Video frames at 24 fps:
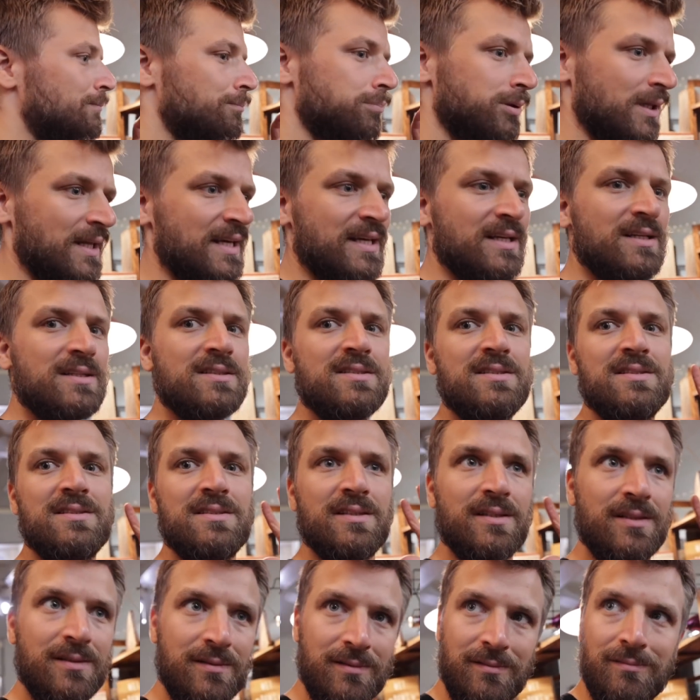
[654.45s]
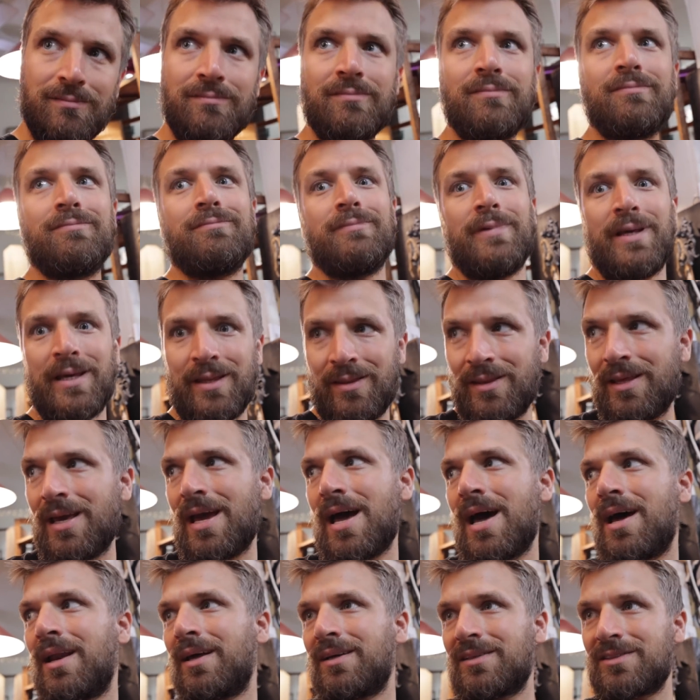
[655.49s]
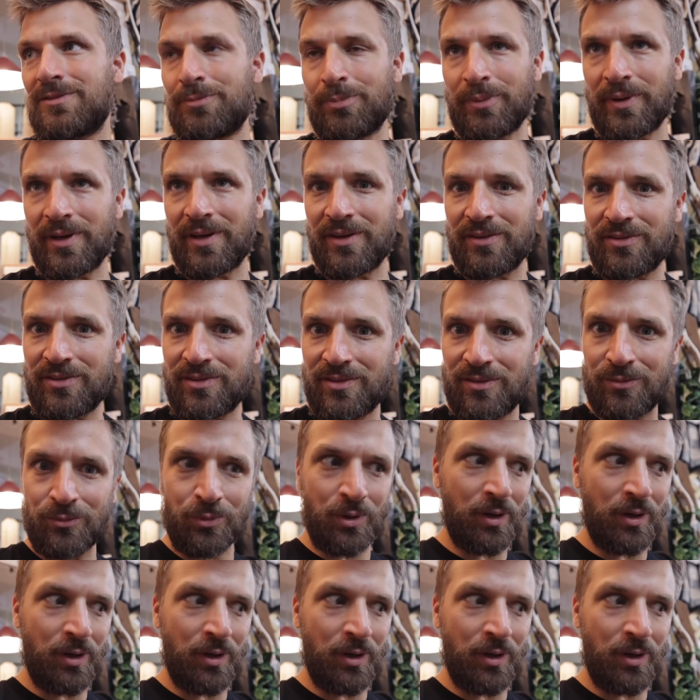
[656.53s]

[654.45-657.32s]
the blanks in the attic space,